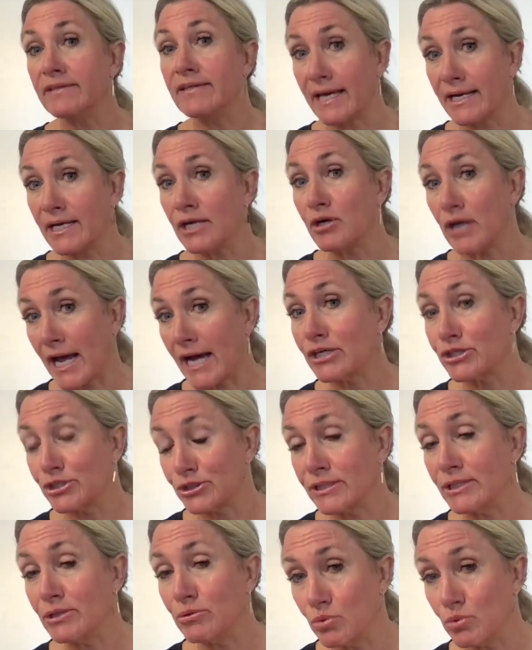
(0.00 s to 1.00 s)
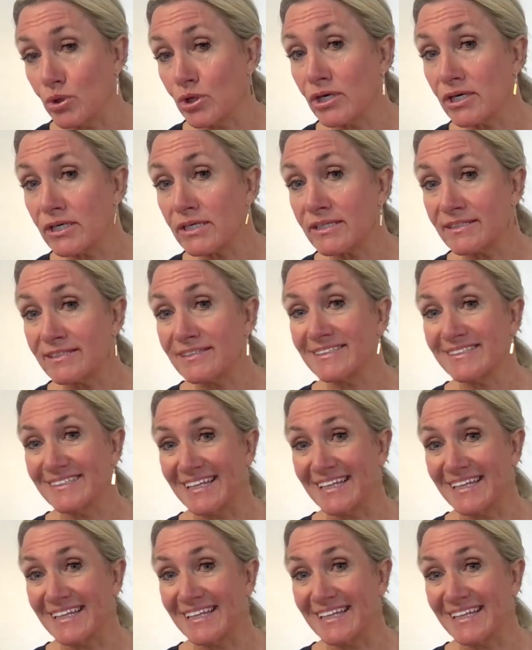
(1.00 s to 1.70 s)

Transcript: that it actually works,